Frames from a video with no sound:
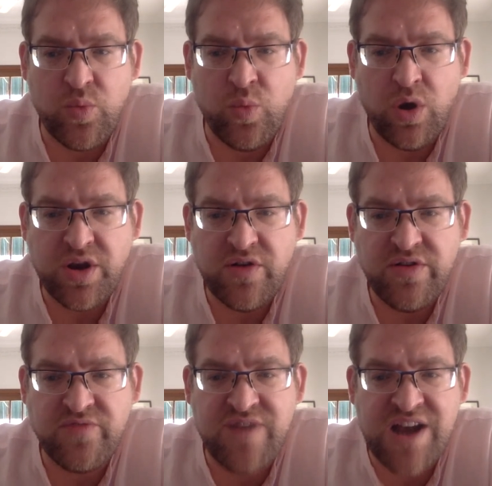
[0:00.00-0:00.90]
What are
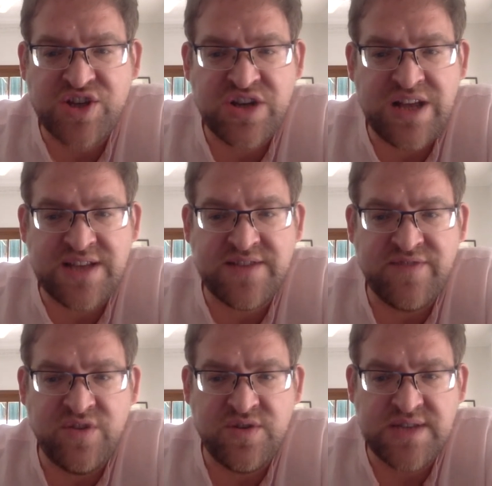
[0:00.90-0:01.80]
the rationales of
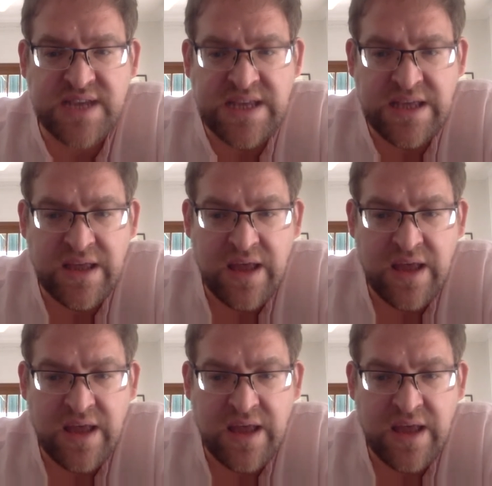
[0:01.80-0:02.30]
using